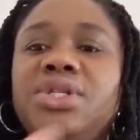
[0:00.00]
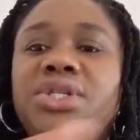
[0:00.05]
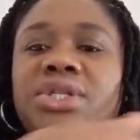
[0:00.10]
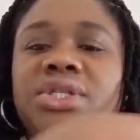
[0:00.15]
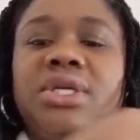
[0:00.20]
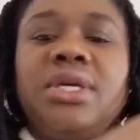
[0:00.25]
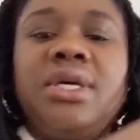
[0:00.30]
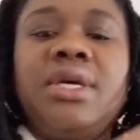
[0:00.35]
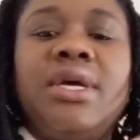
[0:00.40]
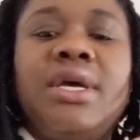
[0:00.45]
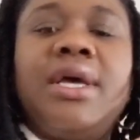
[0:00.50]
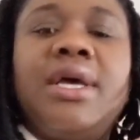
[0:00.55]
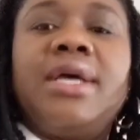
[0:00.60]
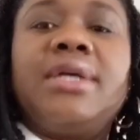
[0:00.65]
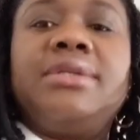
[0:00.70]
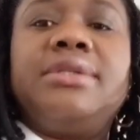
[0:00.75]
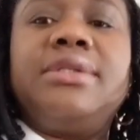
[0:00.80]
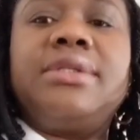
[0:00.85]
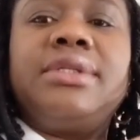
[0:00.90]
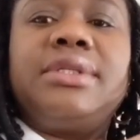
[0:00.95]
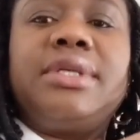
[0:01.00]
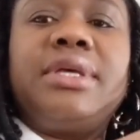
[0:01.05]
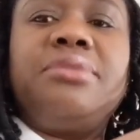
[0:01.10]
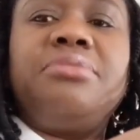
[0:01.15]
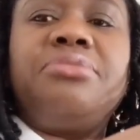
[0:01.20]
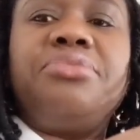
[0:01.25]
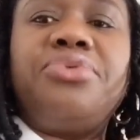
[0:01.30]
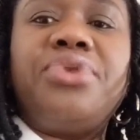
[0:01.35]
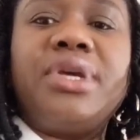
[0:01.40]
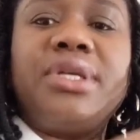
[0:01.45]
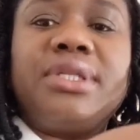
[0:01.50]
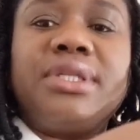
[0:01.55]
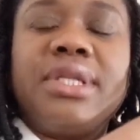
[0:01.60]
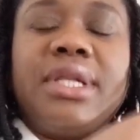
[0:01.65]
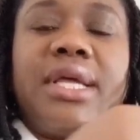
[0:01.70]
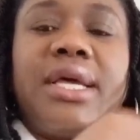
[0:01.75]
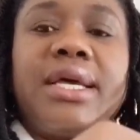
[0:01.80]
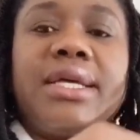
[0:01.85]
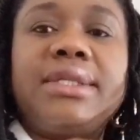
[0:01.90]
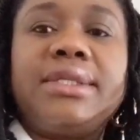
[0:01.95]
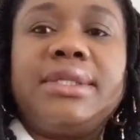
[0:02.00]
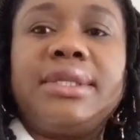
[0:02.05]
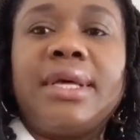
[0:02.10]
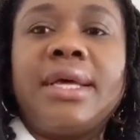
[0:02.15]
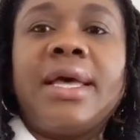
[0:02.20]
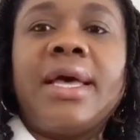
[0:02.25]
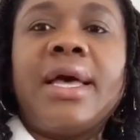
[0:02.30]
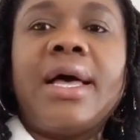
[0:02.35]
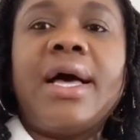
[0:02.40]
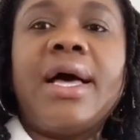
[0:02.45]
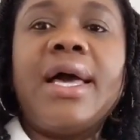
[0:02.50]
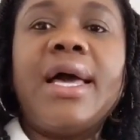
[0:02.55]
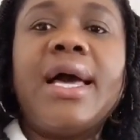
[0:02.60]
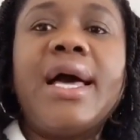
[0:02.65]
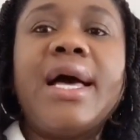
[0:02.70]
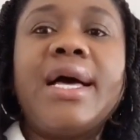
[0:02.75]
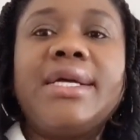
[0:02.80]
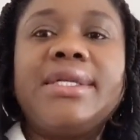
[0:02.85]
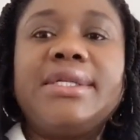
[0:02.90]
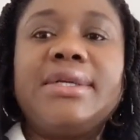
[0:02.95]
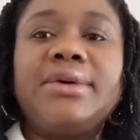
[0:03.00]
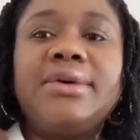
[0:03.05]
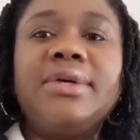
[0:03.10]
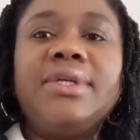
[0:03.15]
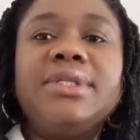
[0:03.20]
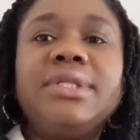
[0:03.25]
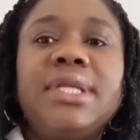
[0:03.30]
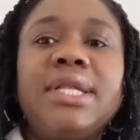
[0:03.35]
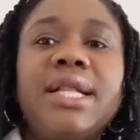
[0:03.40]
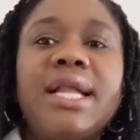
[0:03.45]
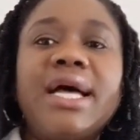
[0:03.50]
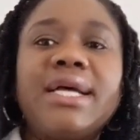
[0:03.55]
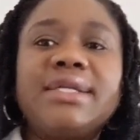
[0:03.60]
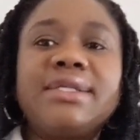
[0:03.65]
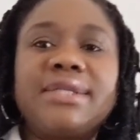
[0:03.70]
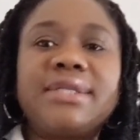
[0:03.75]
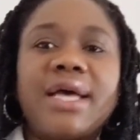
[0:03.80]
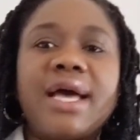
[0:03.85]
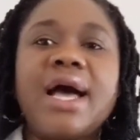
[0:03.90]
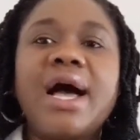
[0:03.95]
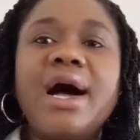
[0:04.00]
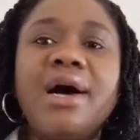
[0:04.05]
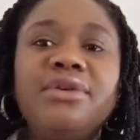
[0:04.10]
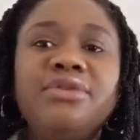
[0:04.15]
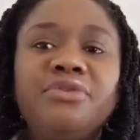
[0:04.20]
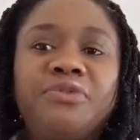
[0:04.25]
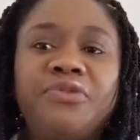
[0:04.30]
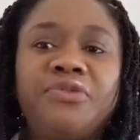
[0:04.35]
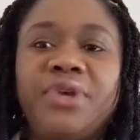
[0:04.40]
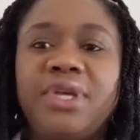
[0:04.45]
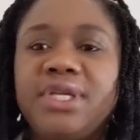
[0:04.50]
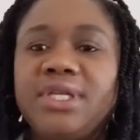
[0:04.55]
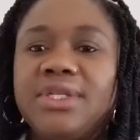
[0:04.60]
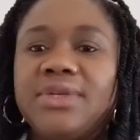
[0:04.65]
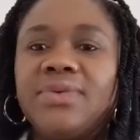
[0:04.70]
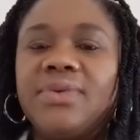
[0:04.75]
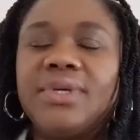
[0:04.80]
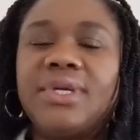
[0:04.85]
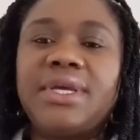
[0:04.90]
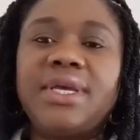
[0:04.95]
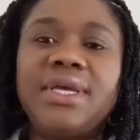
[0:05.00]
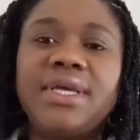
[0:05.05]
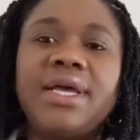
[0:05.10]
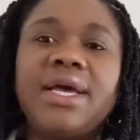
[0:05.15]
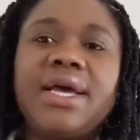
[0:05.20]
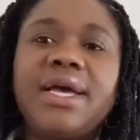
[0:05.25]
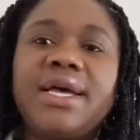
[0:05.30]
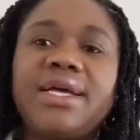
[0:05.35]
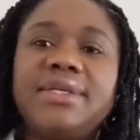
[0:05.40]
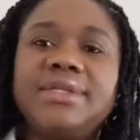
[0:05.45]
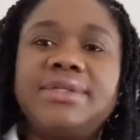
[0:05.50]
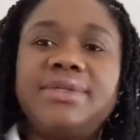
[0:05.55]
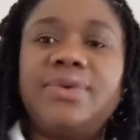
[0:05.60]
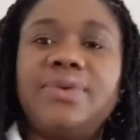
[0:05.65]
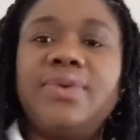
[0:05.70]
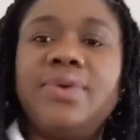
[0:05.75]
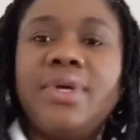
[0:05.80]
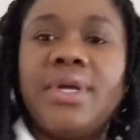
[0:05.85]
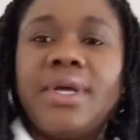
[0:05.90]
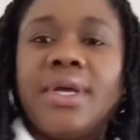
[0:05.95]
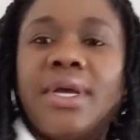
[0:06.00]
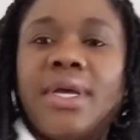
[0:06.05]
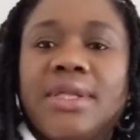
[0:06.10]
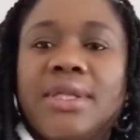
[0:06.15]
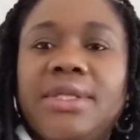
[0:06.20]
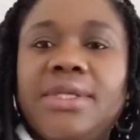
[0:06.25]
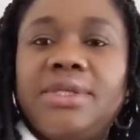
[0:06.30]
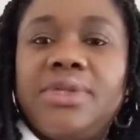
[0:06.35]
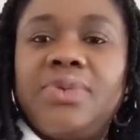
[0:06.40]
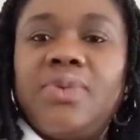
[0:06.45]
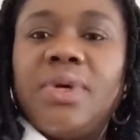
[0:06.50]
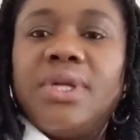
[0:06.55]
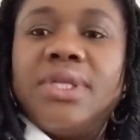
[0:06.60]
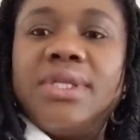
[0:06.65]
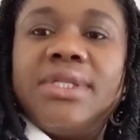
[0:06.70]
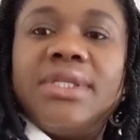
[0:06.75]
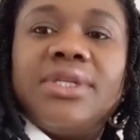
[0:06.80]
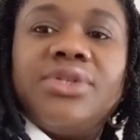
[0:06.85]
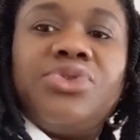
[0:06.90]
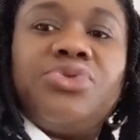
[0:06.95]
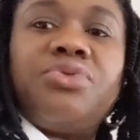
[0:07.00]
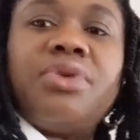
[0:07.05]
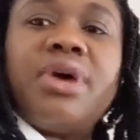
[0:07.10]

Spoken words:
I still have the same wristwatch and the same bracelet I had on the last outfit, okay,